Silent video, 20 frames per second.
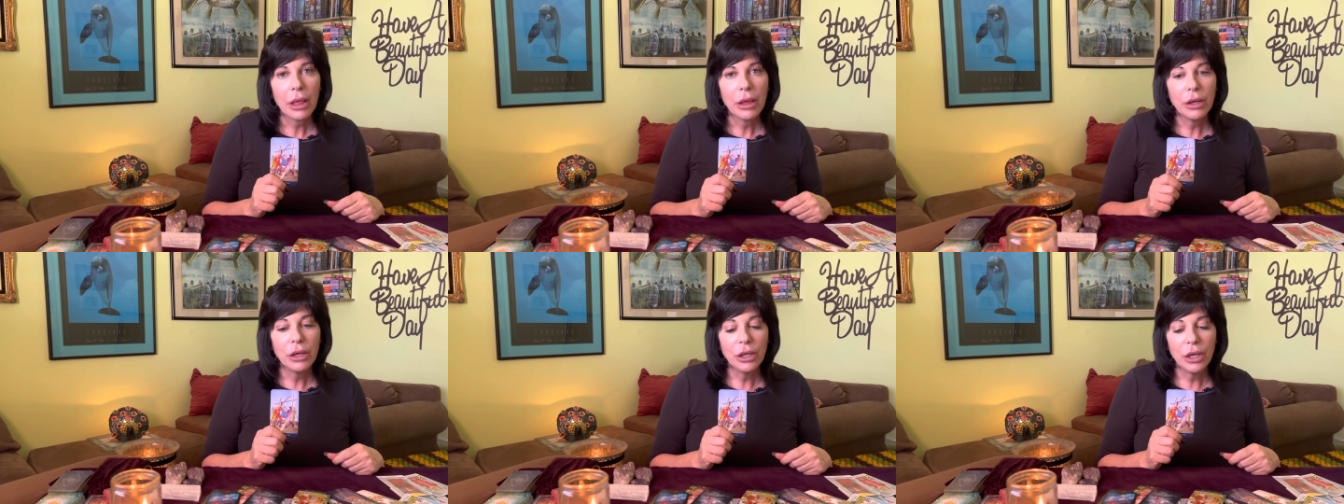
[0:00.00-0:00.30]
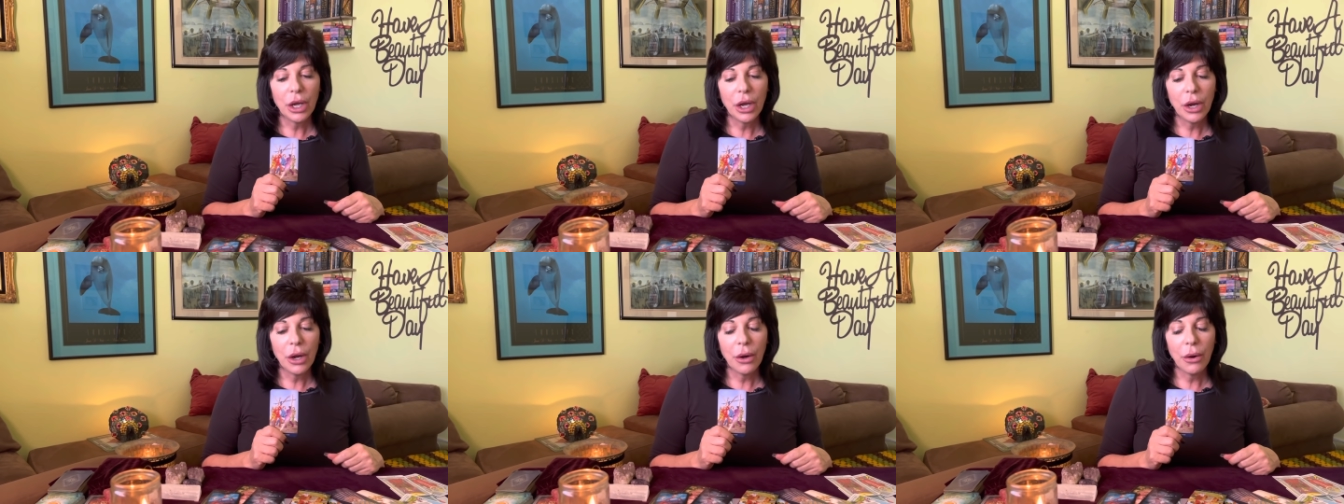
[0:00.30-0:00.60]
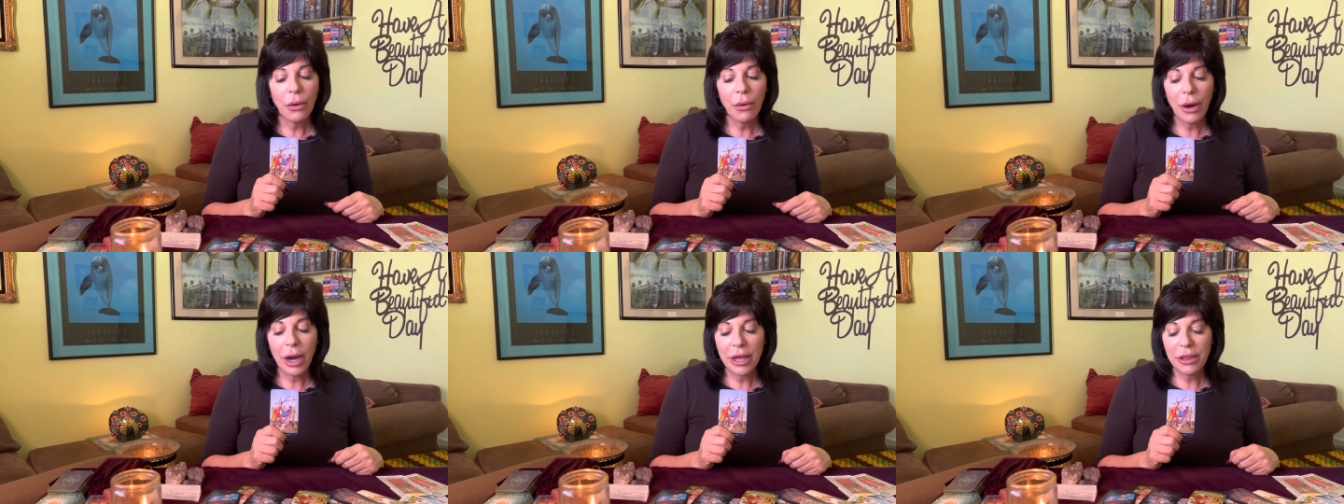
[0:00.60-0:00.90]
You
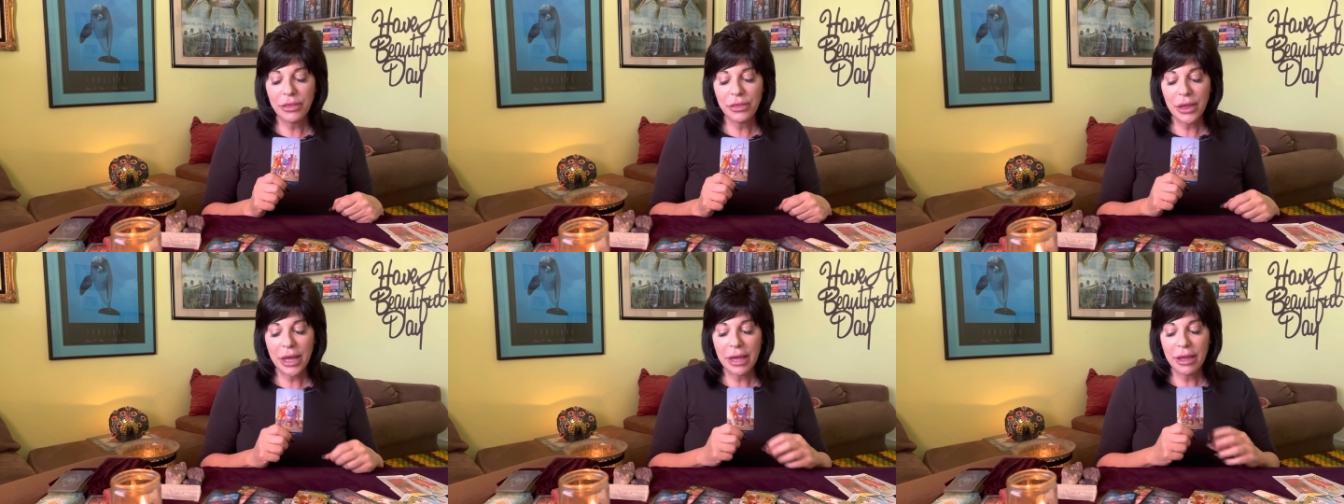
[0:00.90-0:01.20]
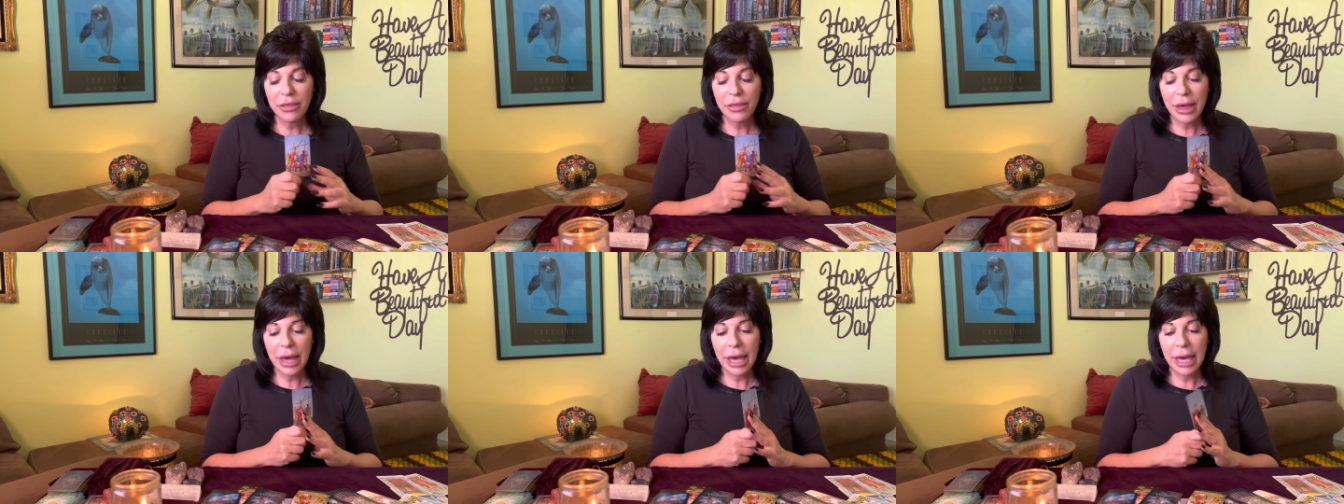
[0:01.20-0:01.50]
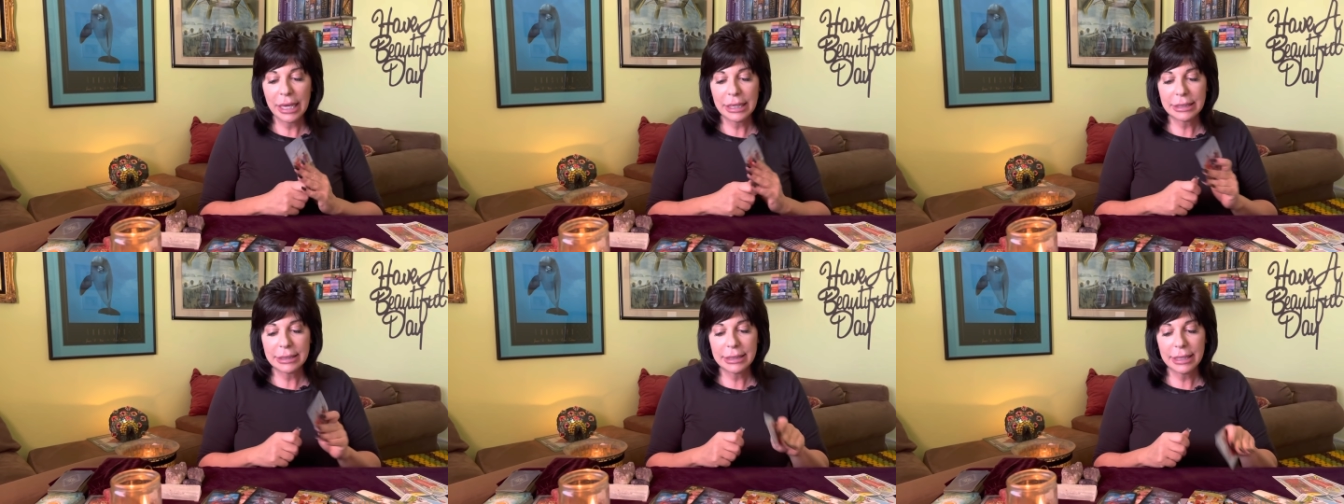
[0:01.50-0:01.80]
know, I think
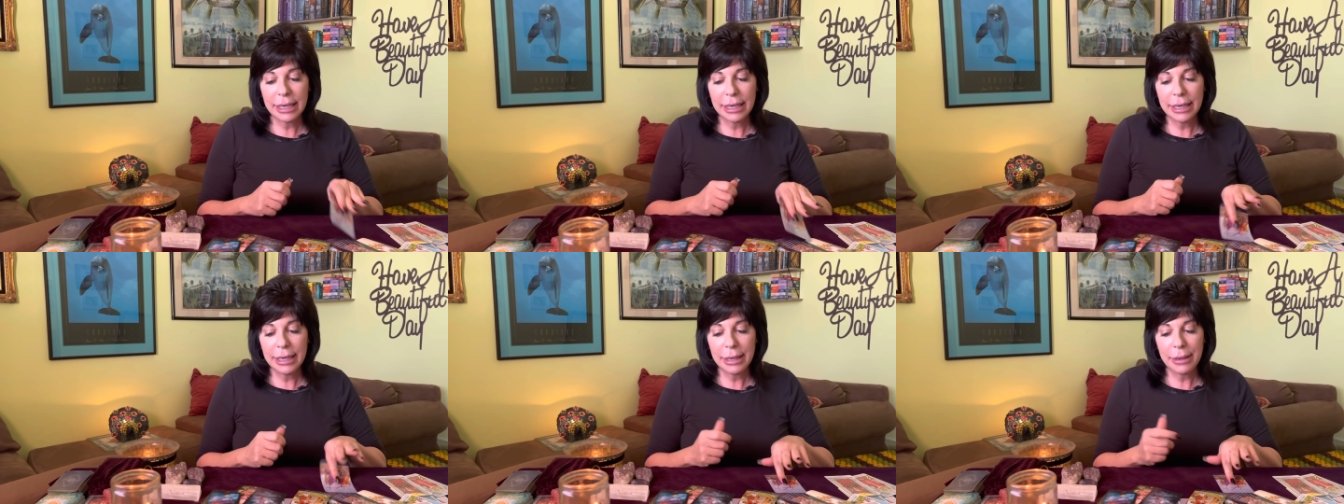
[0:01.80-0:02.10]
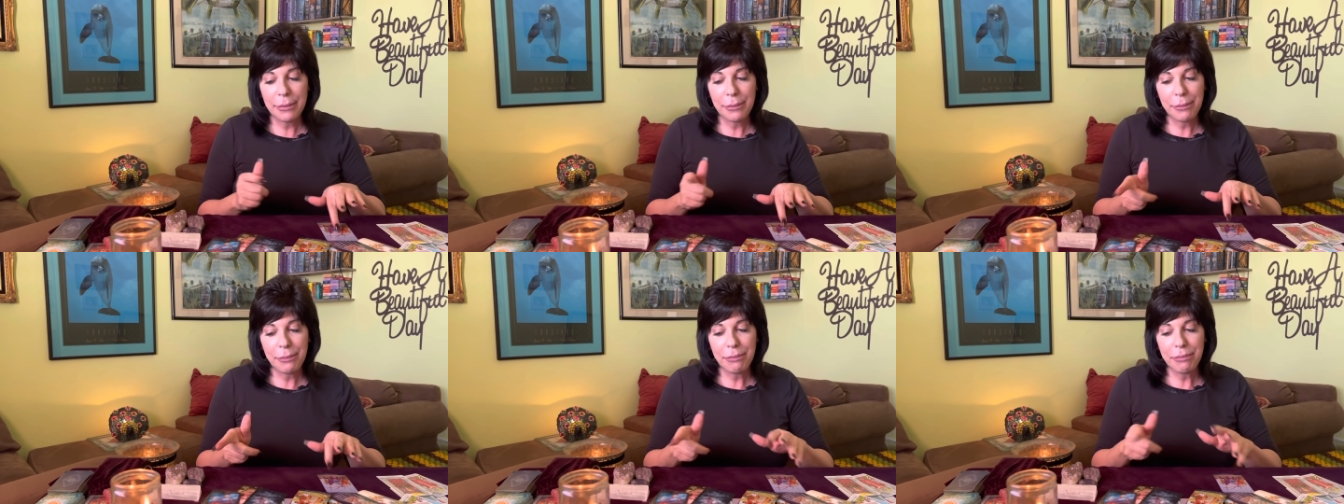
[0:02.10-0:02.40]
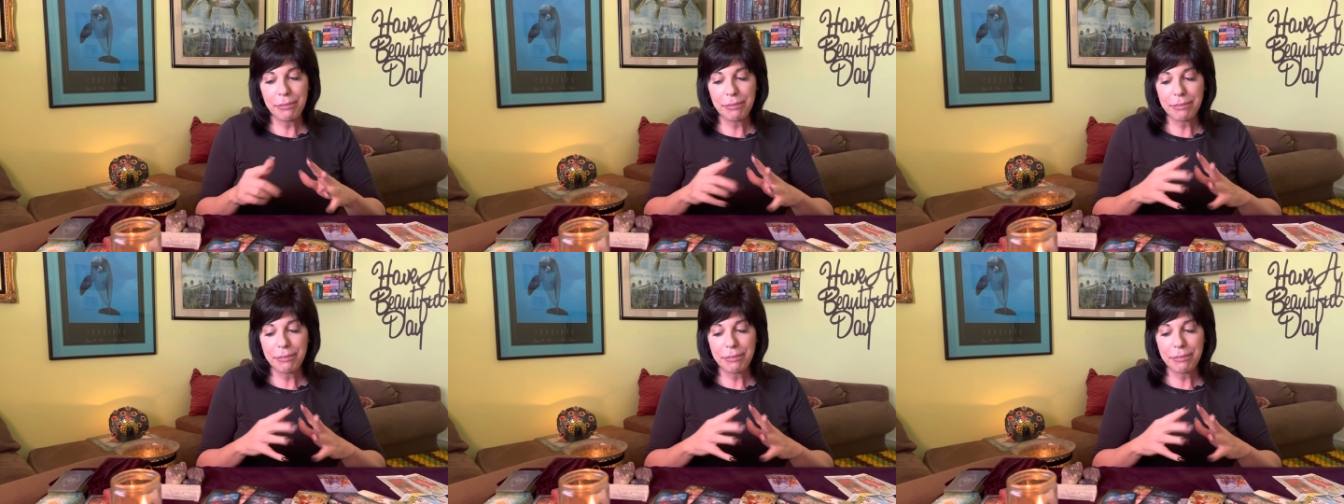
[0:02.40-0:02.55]
that, um,